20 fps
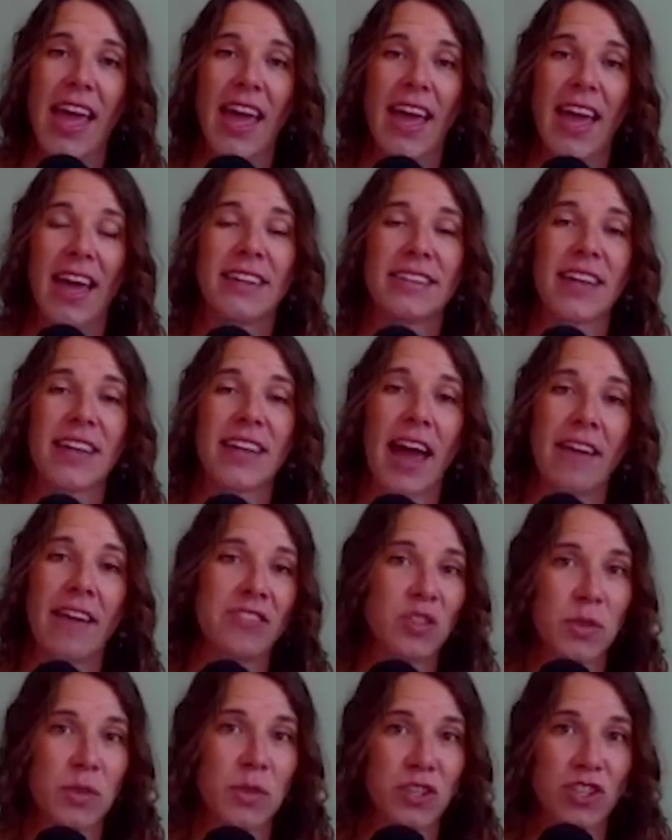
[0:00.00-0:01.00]
And
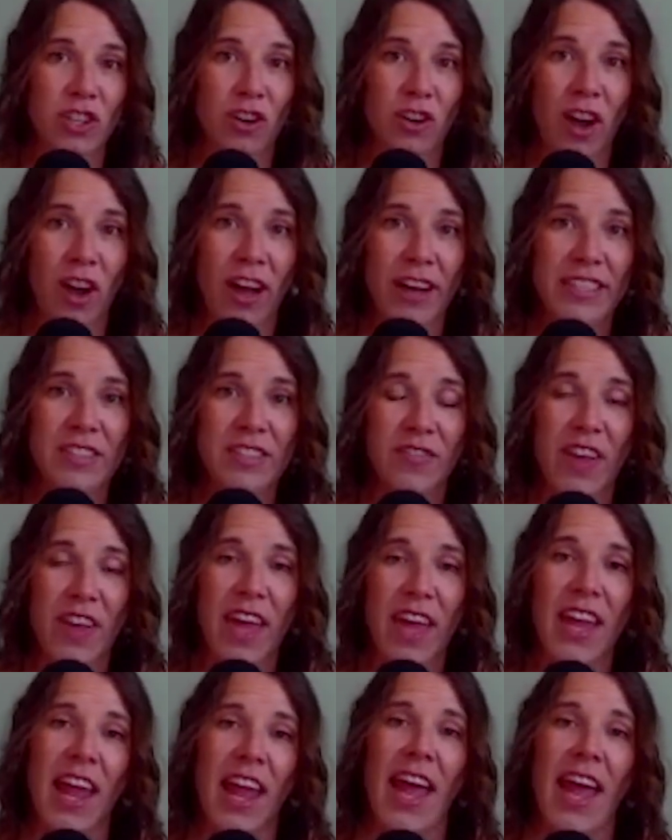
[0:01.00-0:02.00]
I've switched to
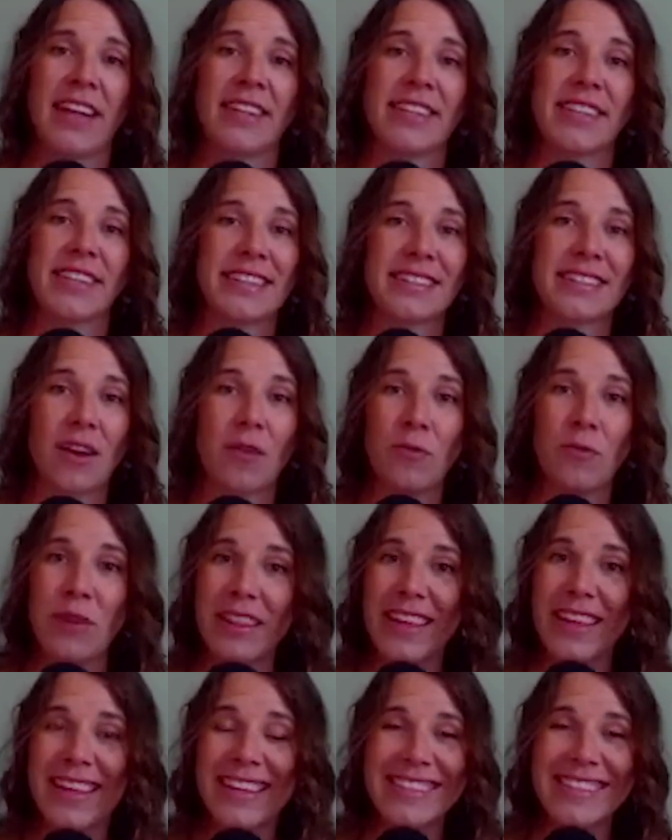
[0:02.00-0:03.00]
CrossFit, and it's
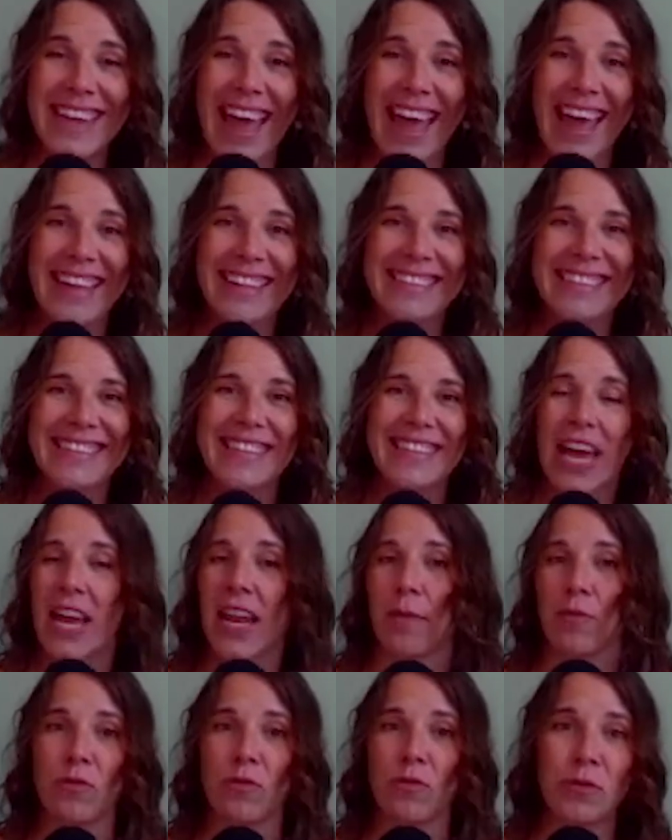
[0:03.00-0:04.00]
really intense,
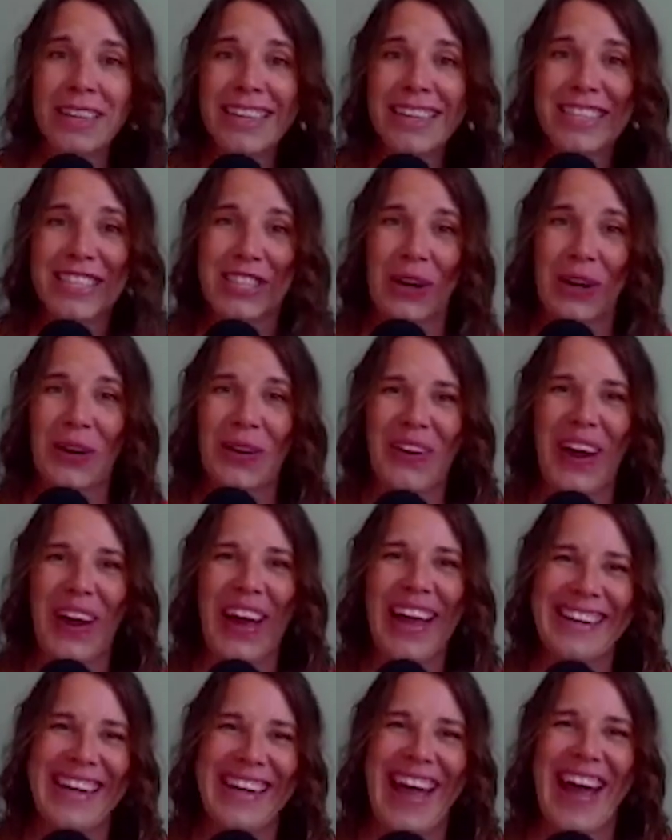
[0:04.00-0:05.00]
and I'm really sore
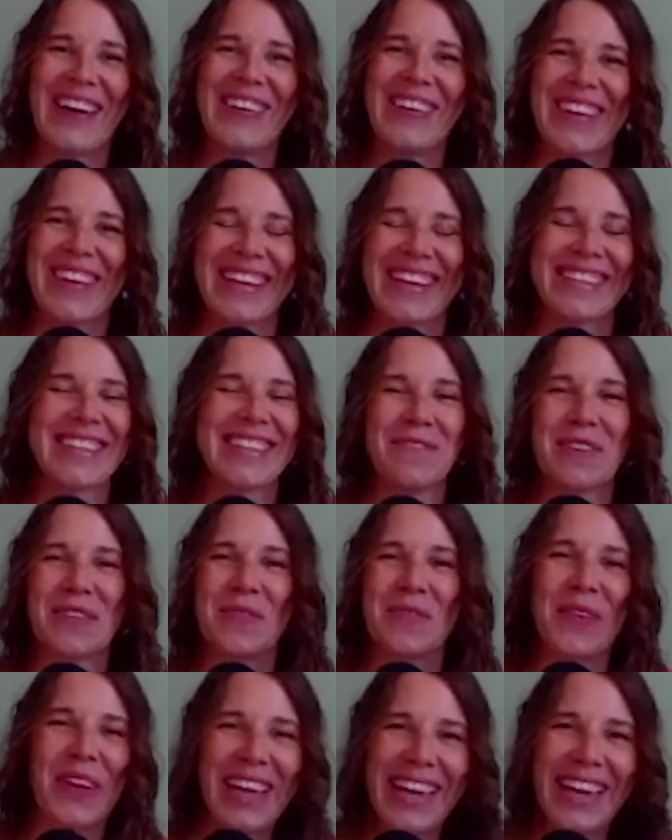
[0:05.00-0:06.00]
right now because I've
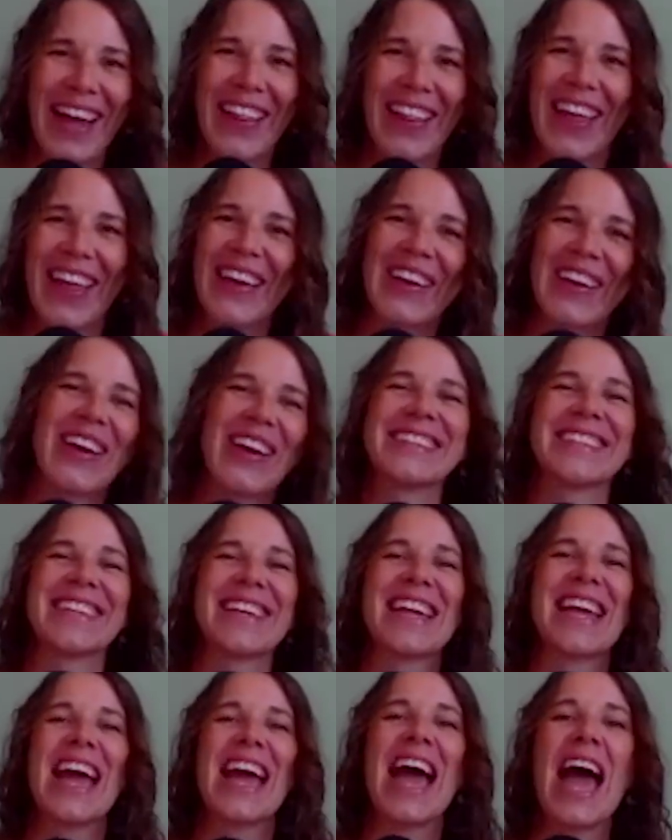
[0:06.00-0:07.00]
been working out like
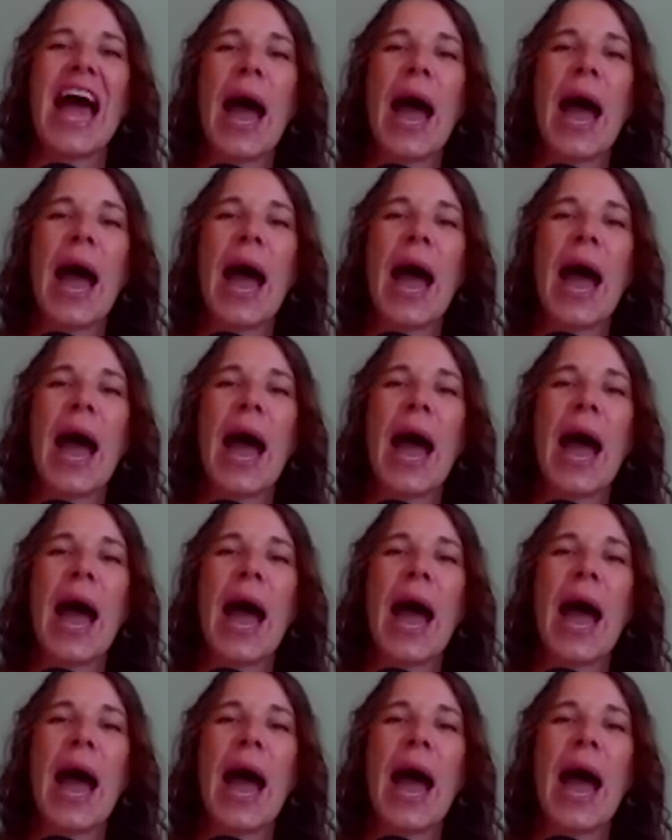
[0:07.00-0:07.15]
crazy.